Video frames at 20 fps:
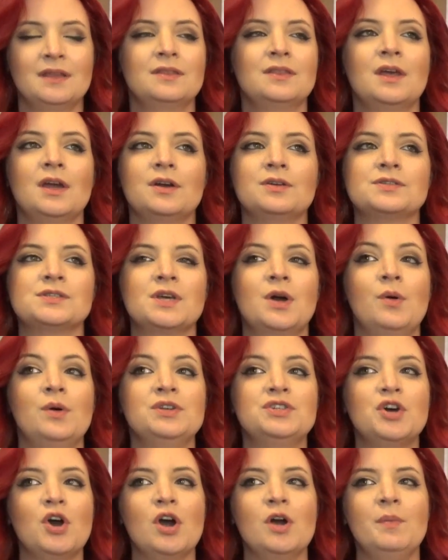They're so
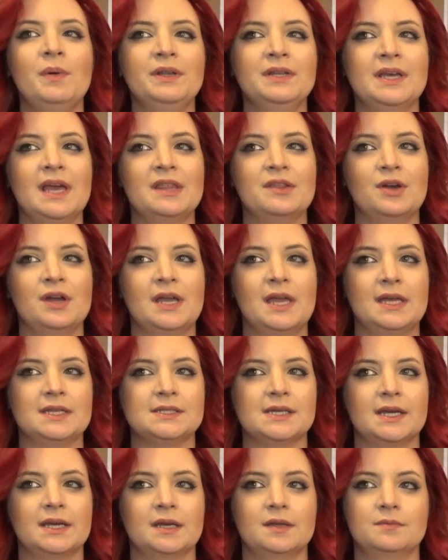adorable together, I
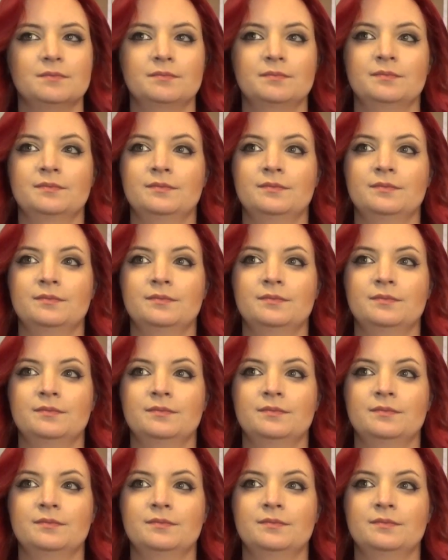can't take it.